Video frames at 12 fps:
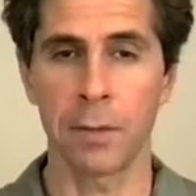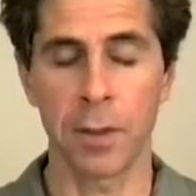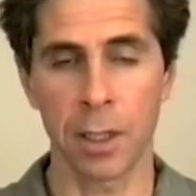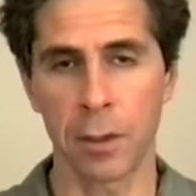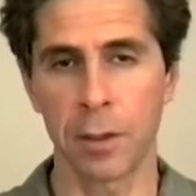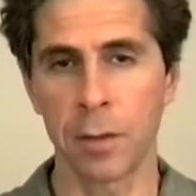of
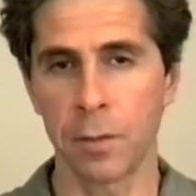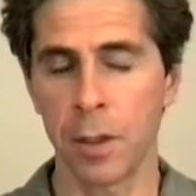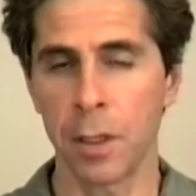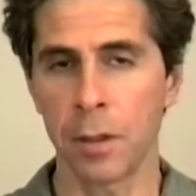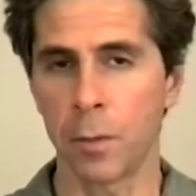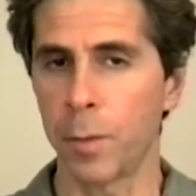
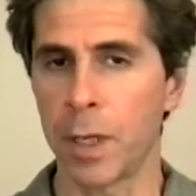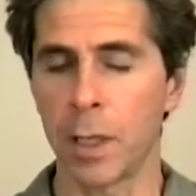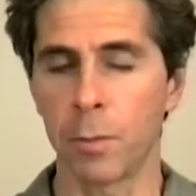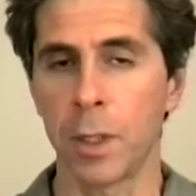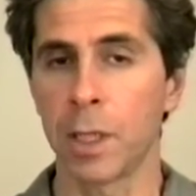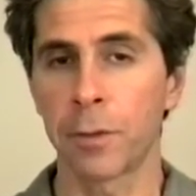negativity
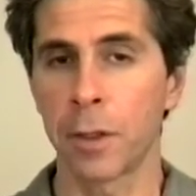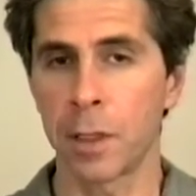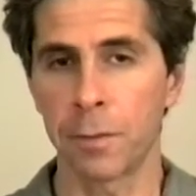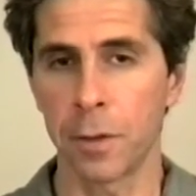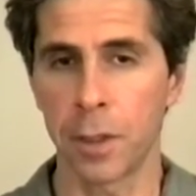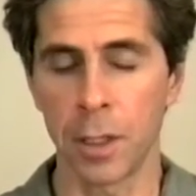on whatever
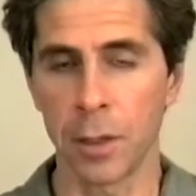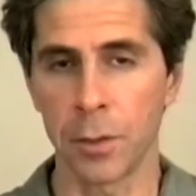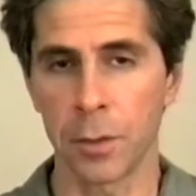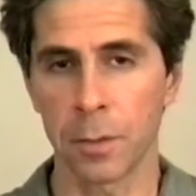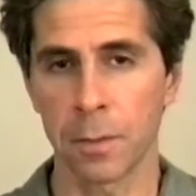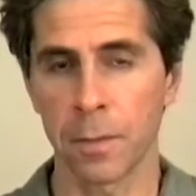level it is.